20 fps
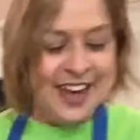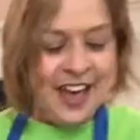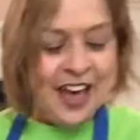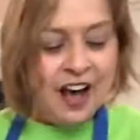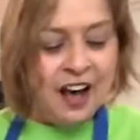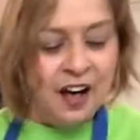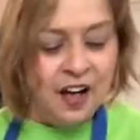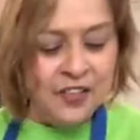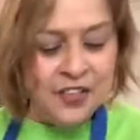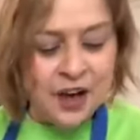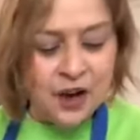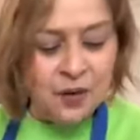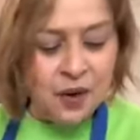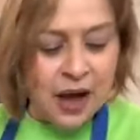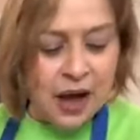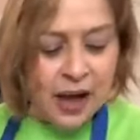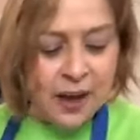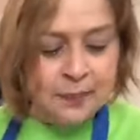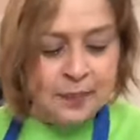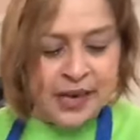Although
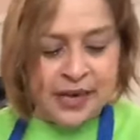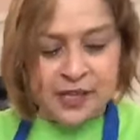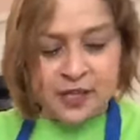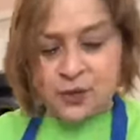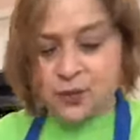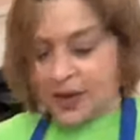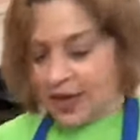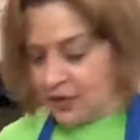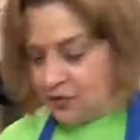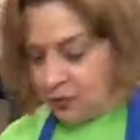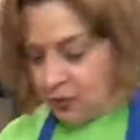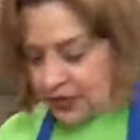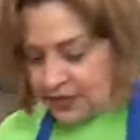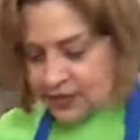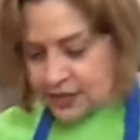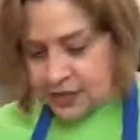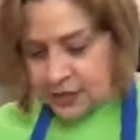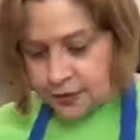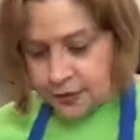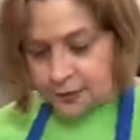I bet you have one
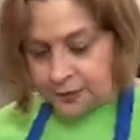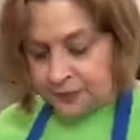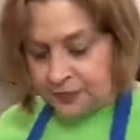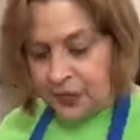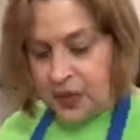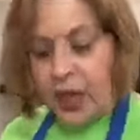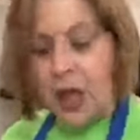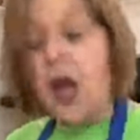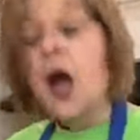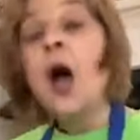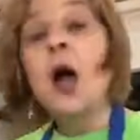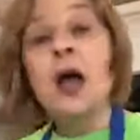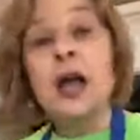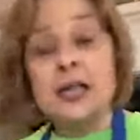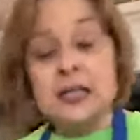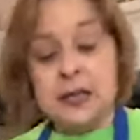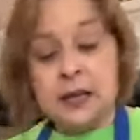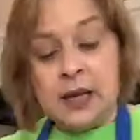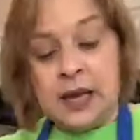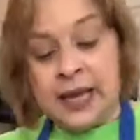too. All right,
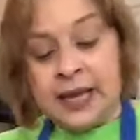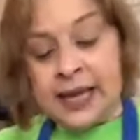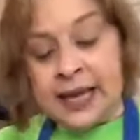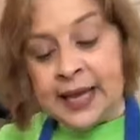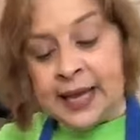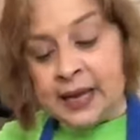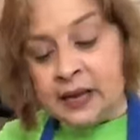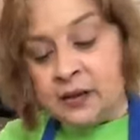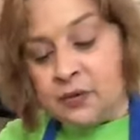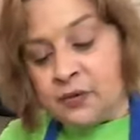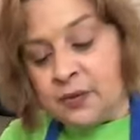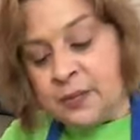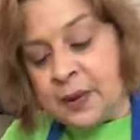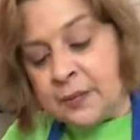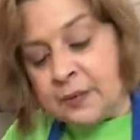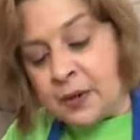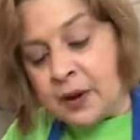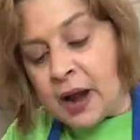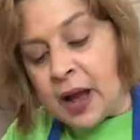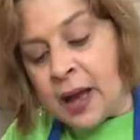again,
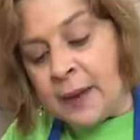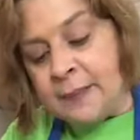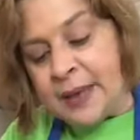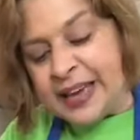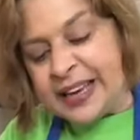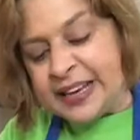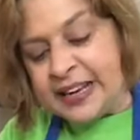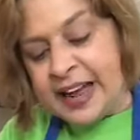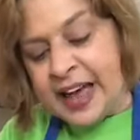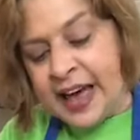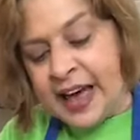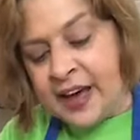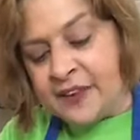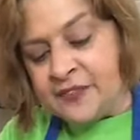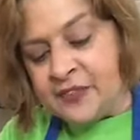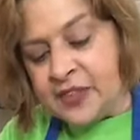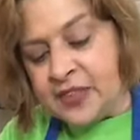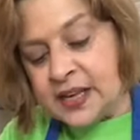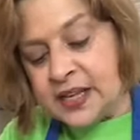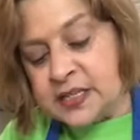remember I'm making half
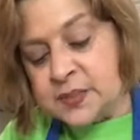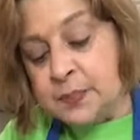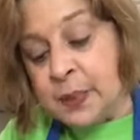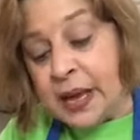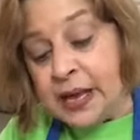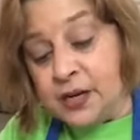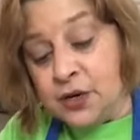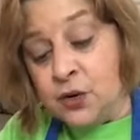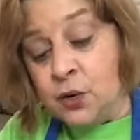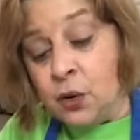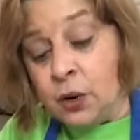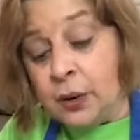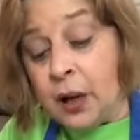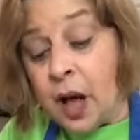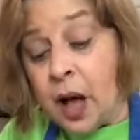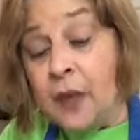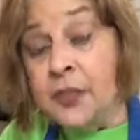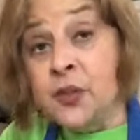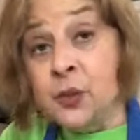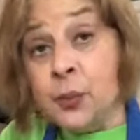of this, but
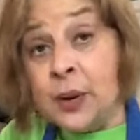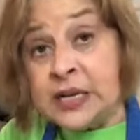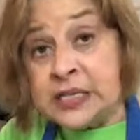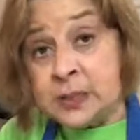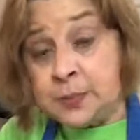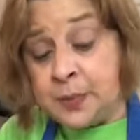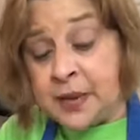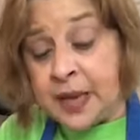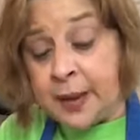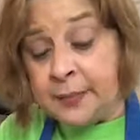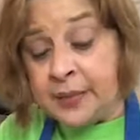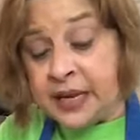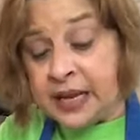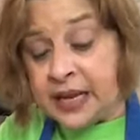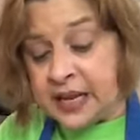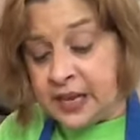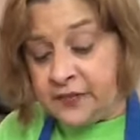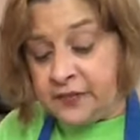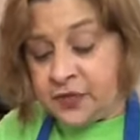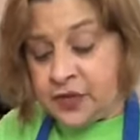the recipe I'm gonna
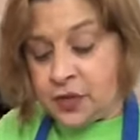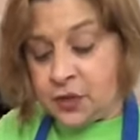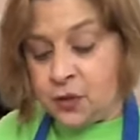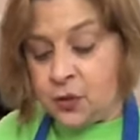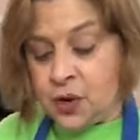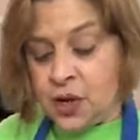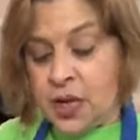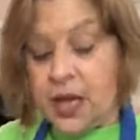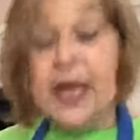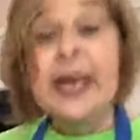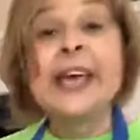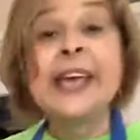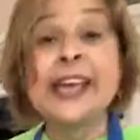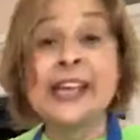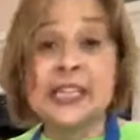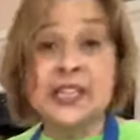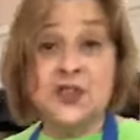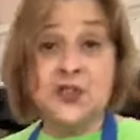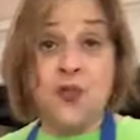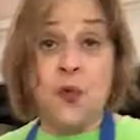give you
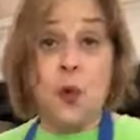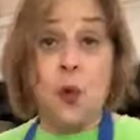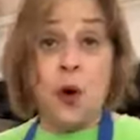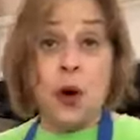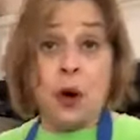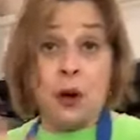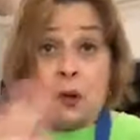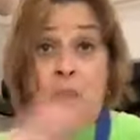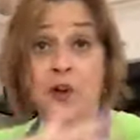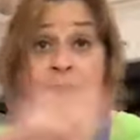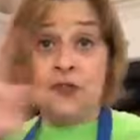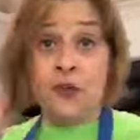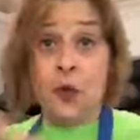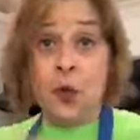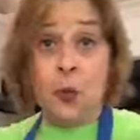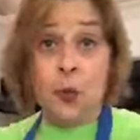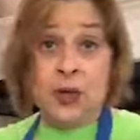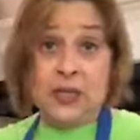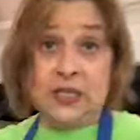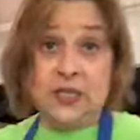is for a
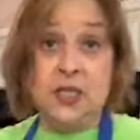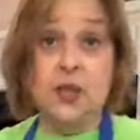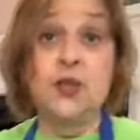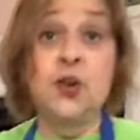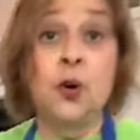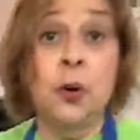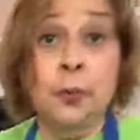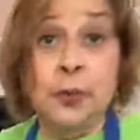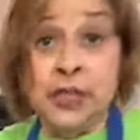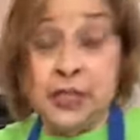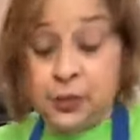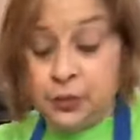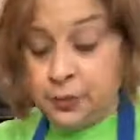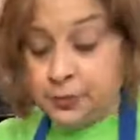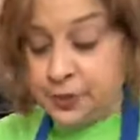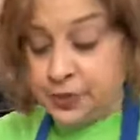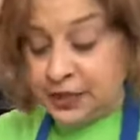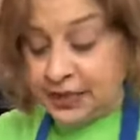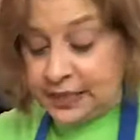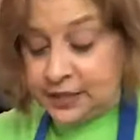full one. So normally you would
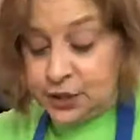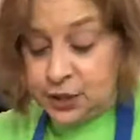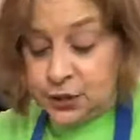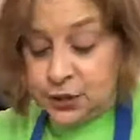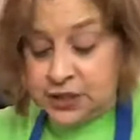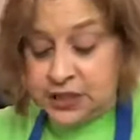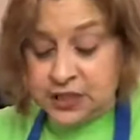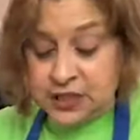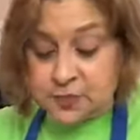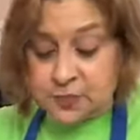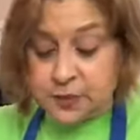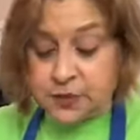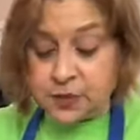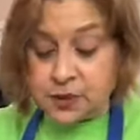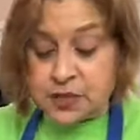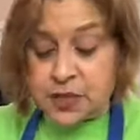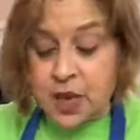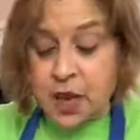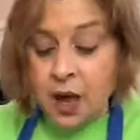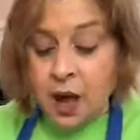put in 2
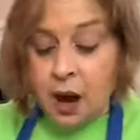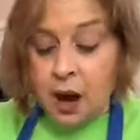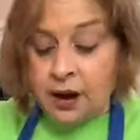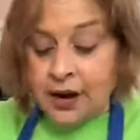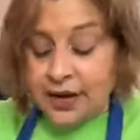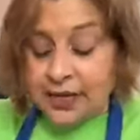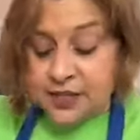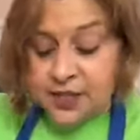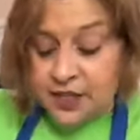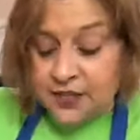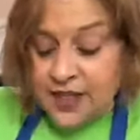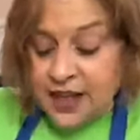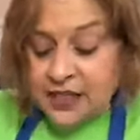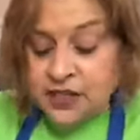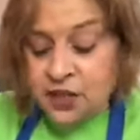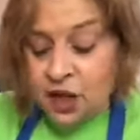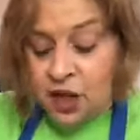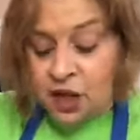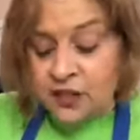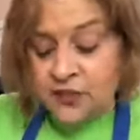teaspoons. All right, so that's
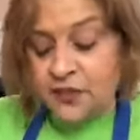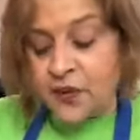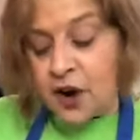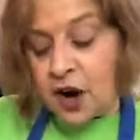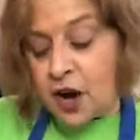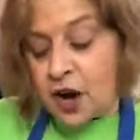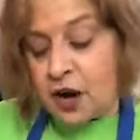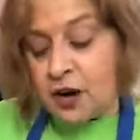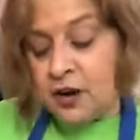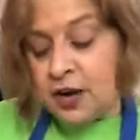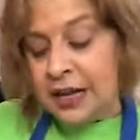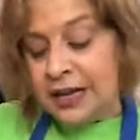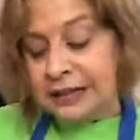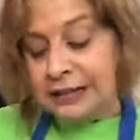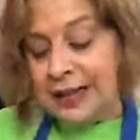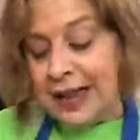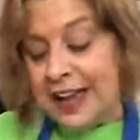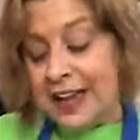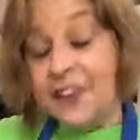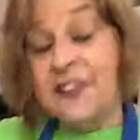all of our
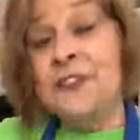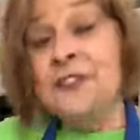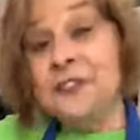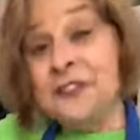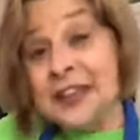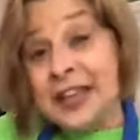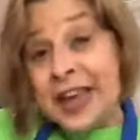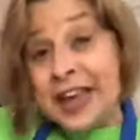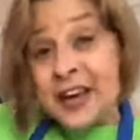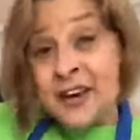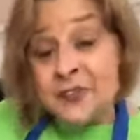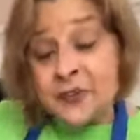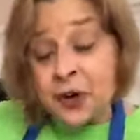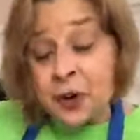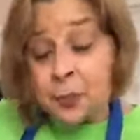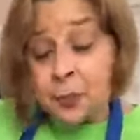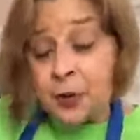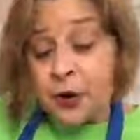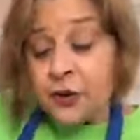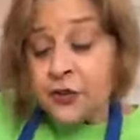like flavor
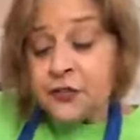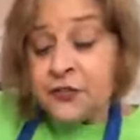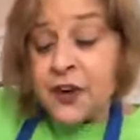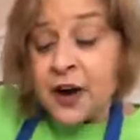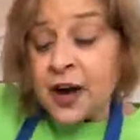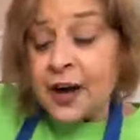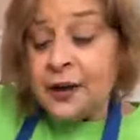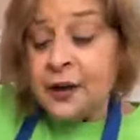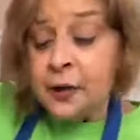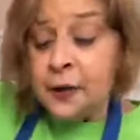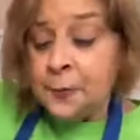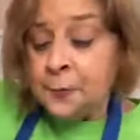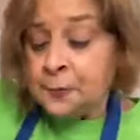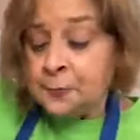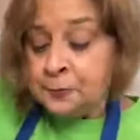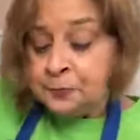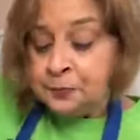profile.